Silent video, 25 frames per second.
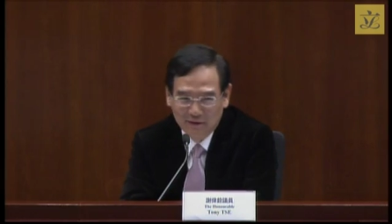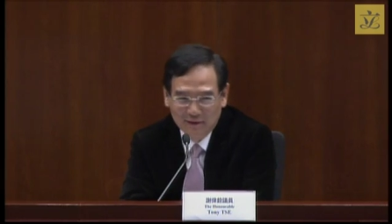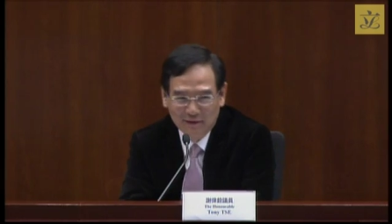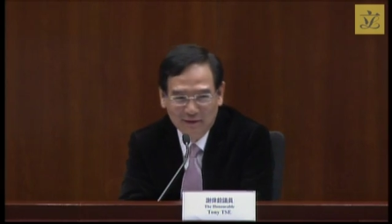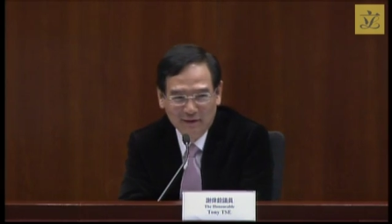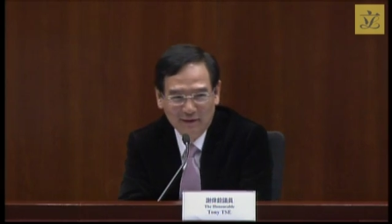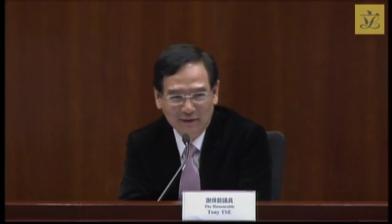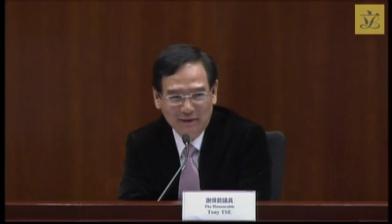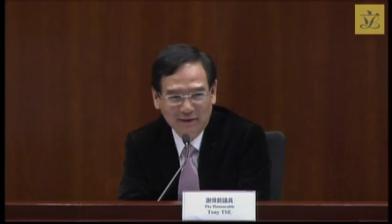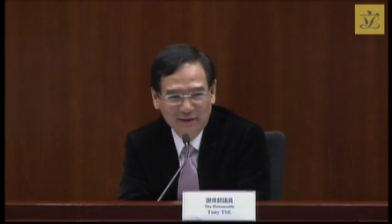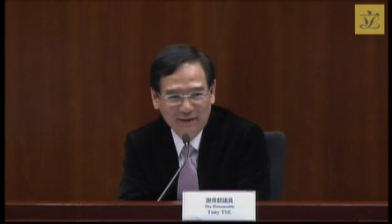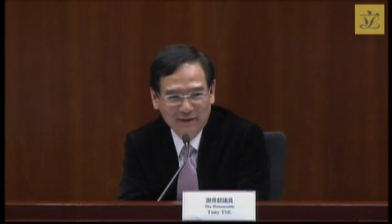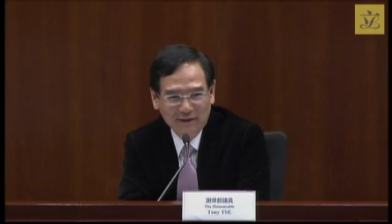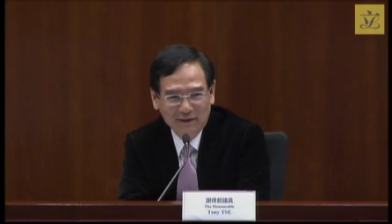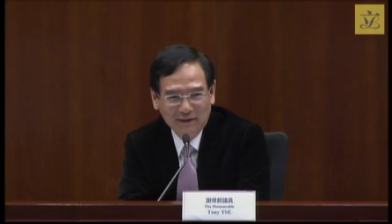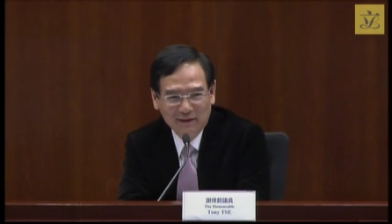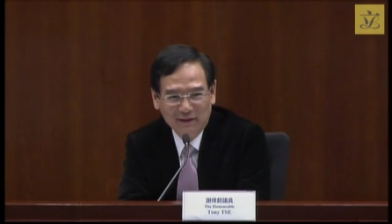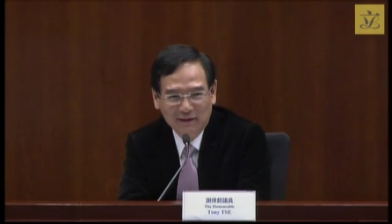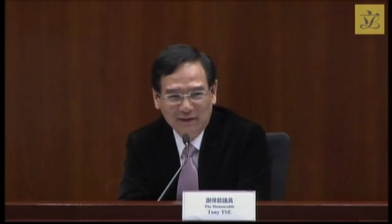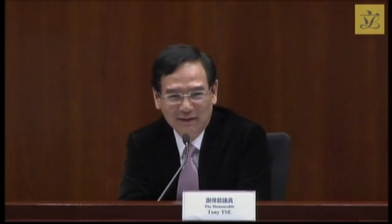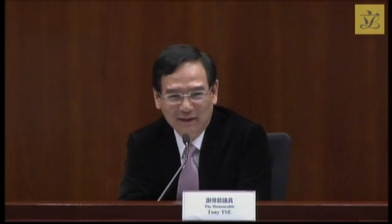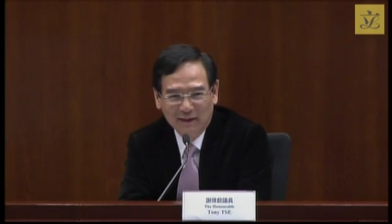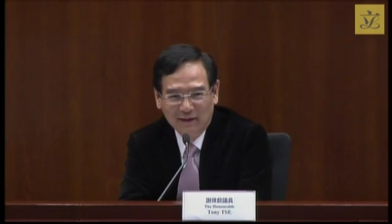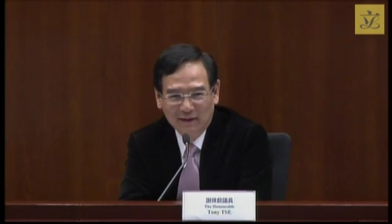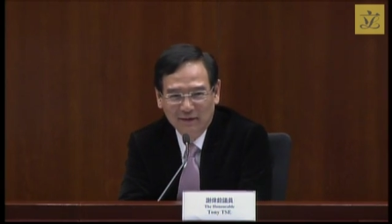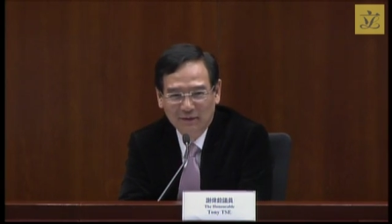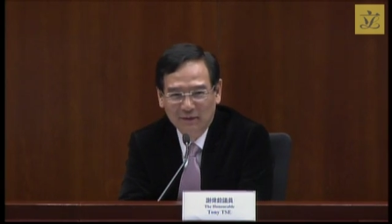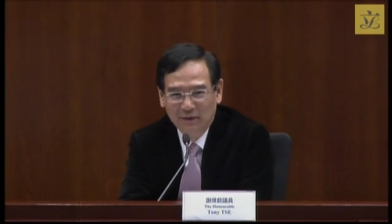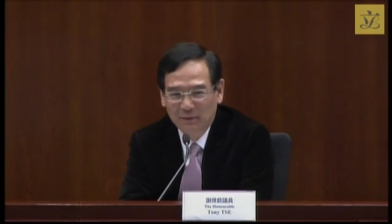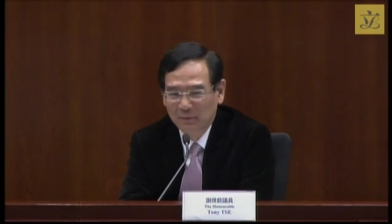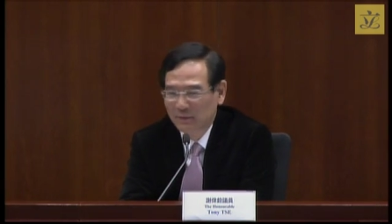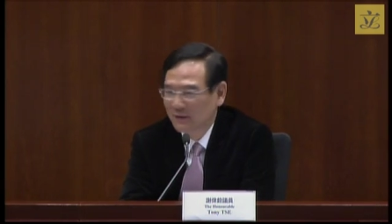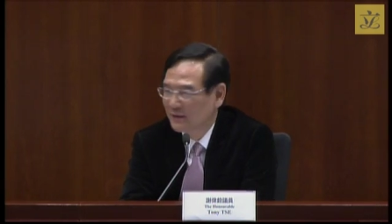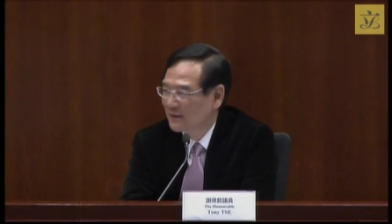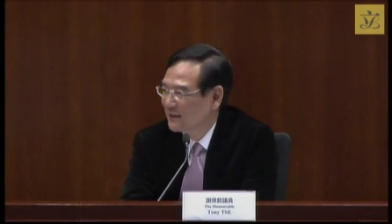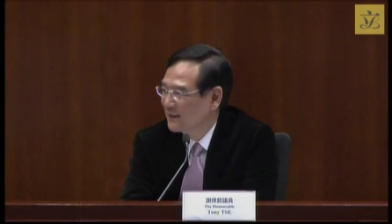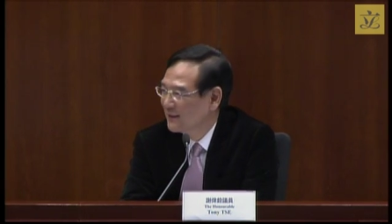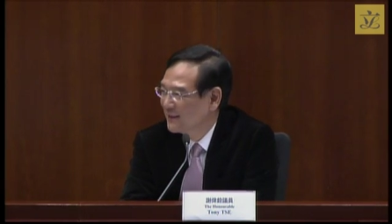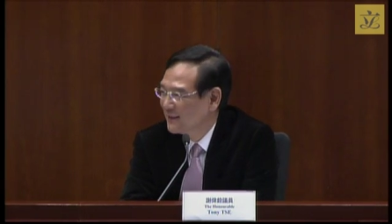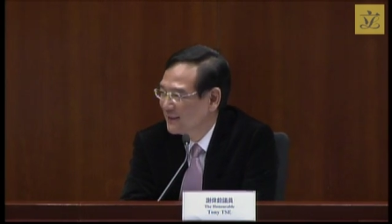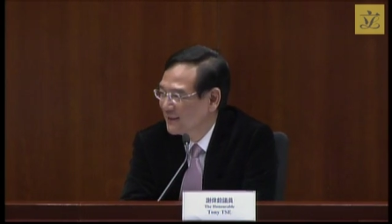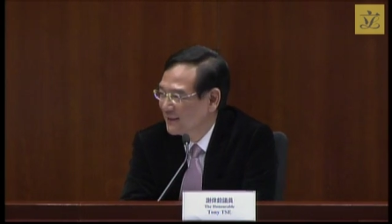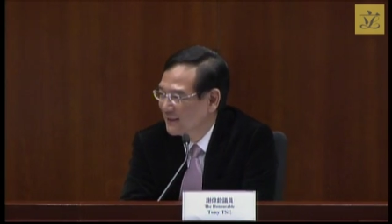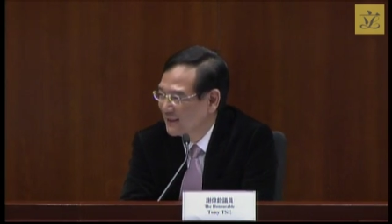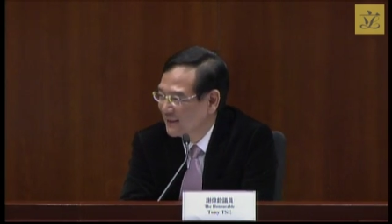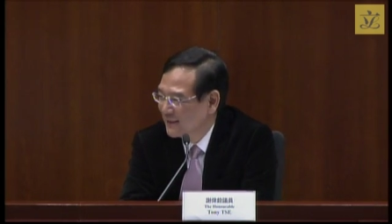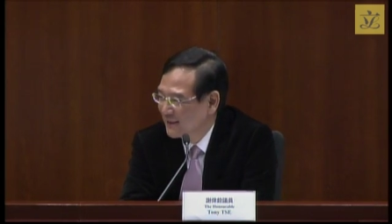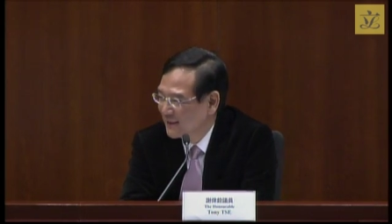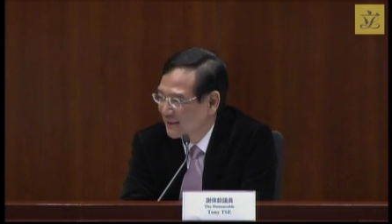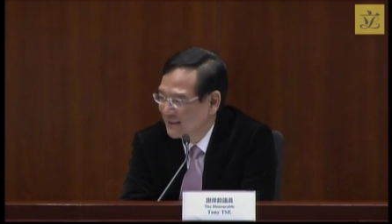directly. So please
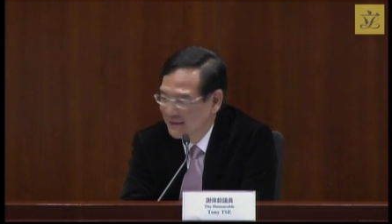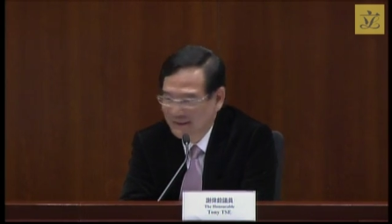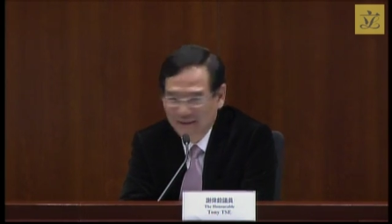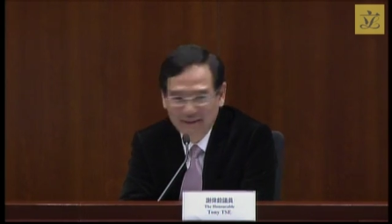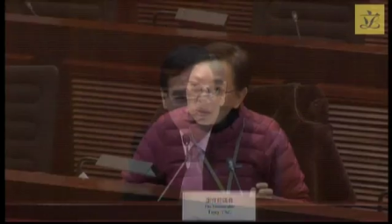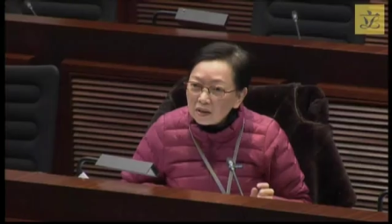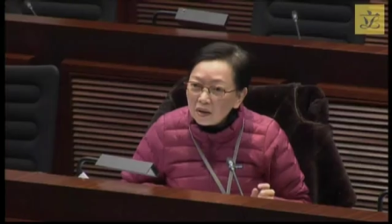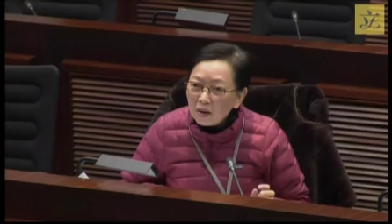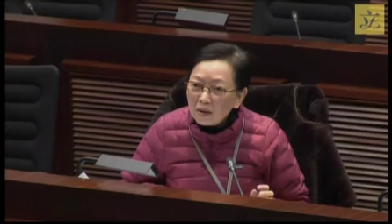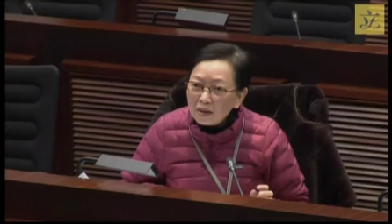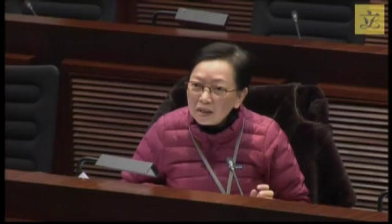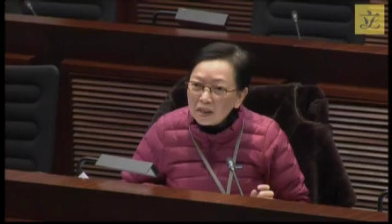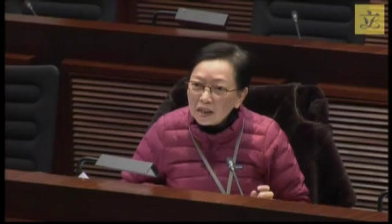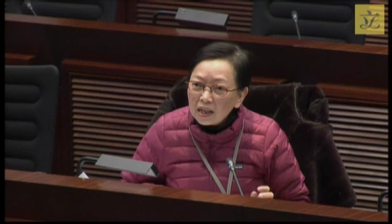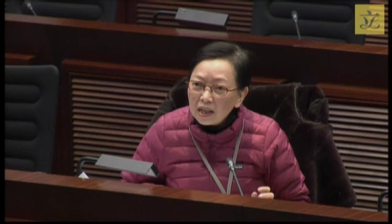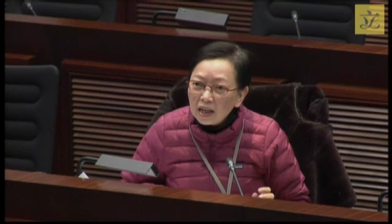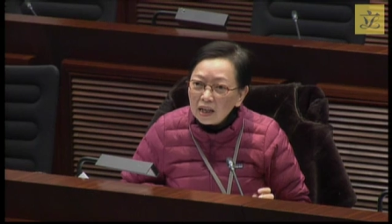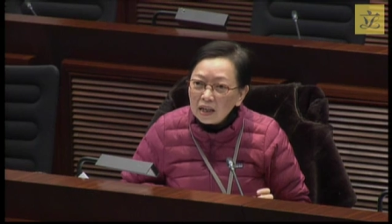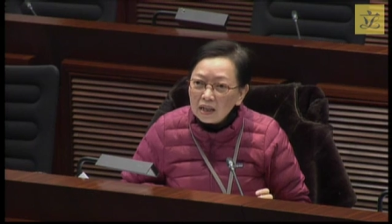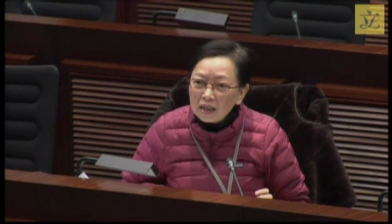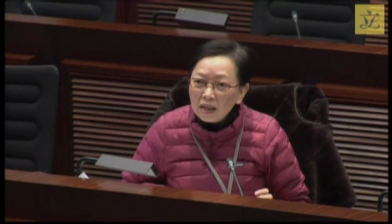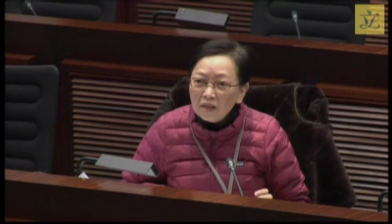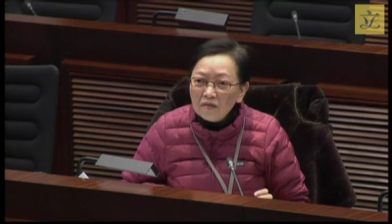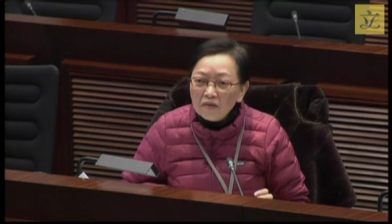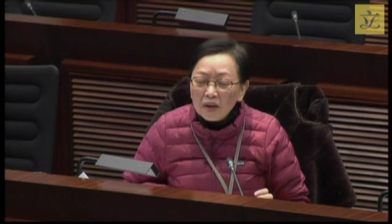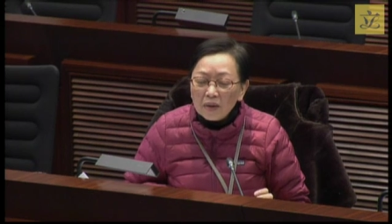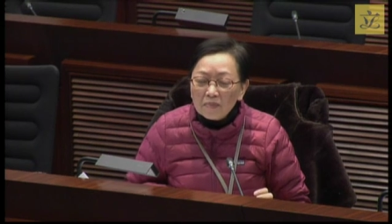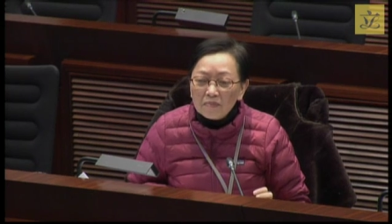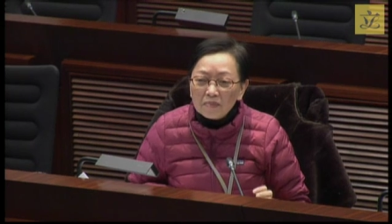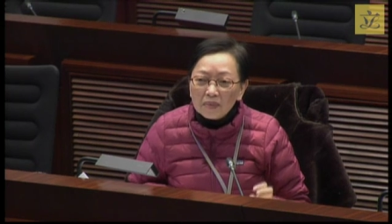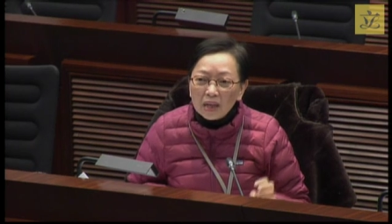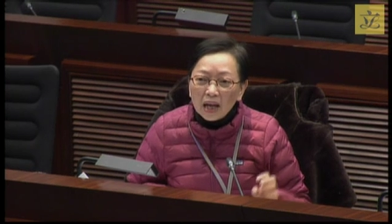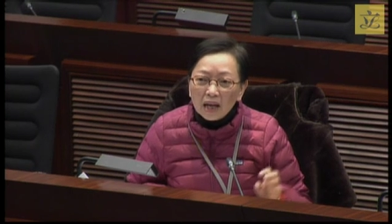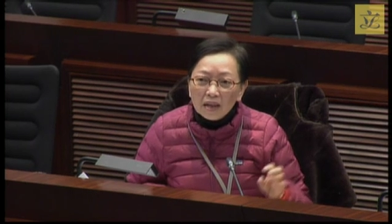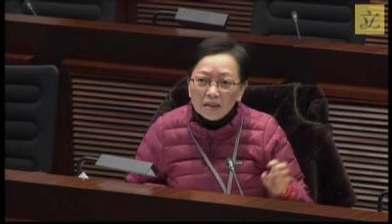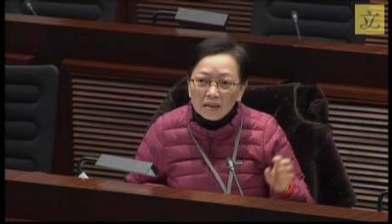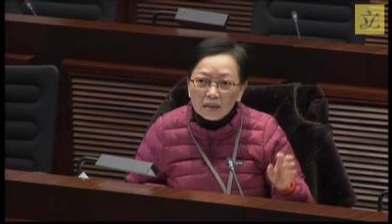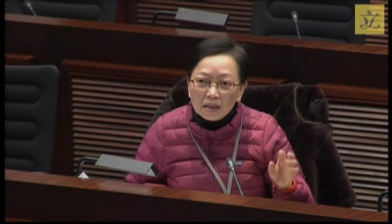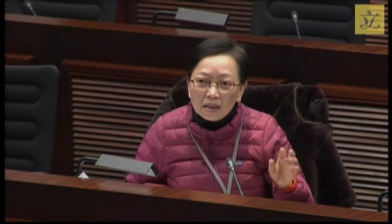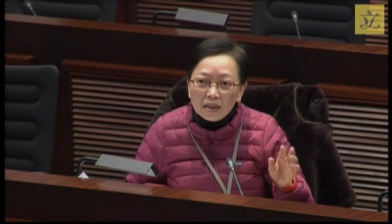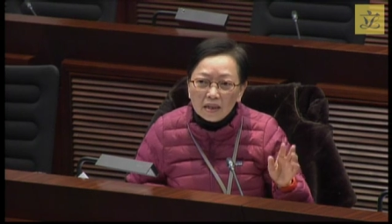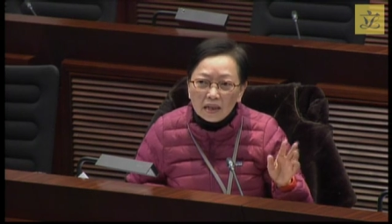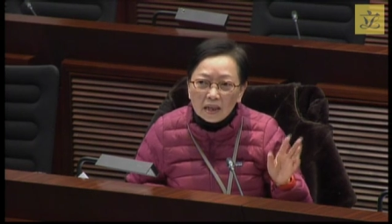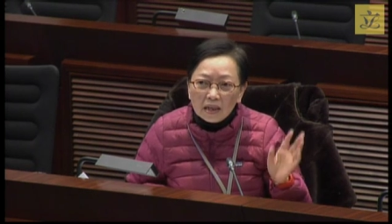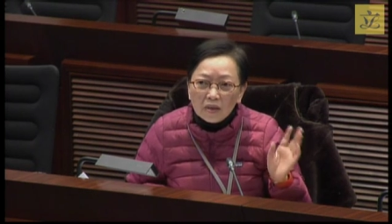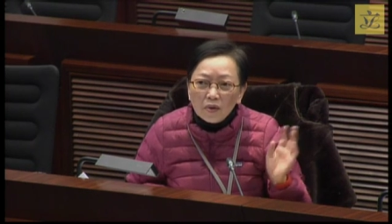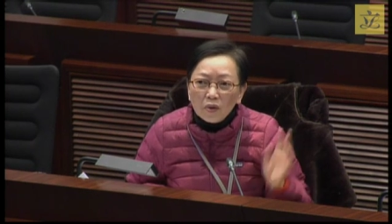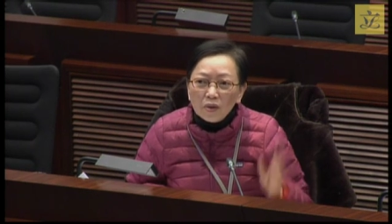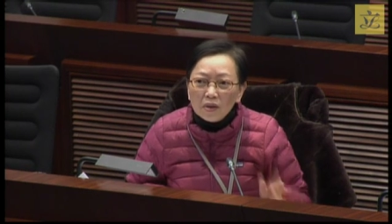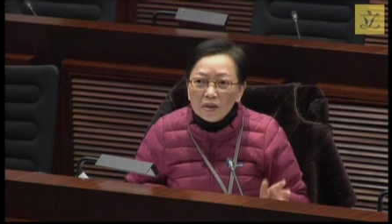explain what is uh, the first type
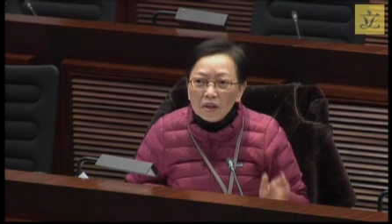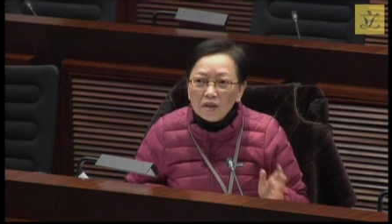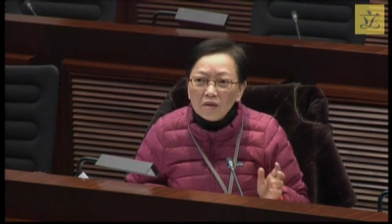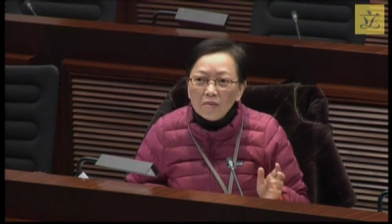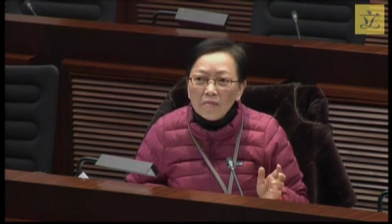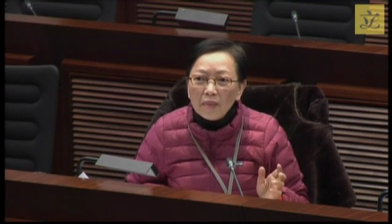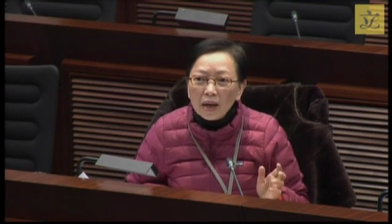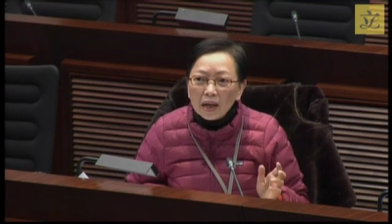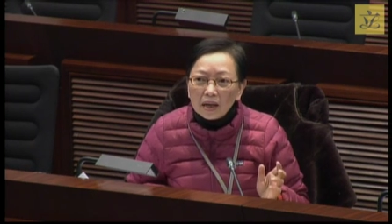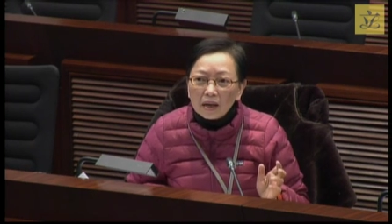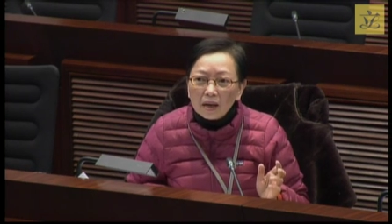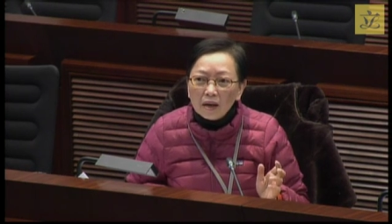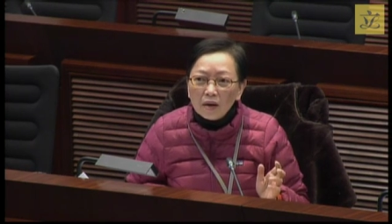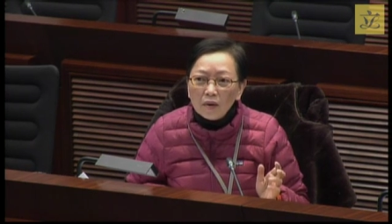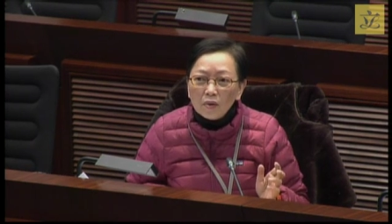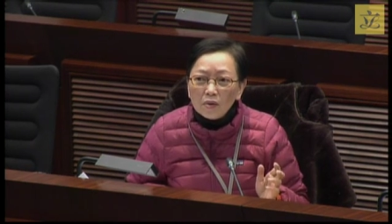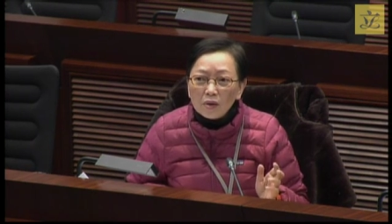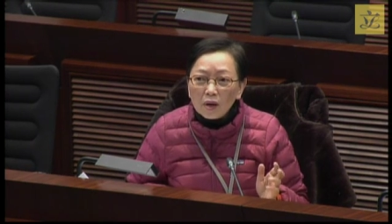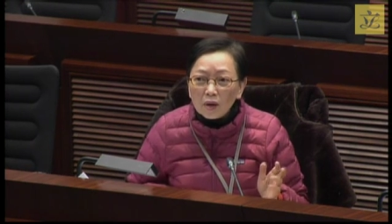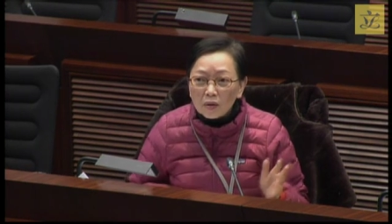of premium payment.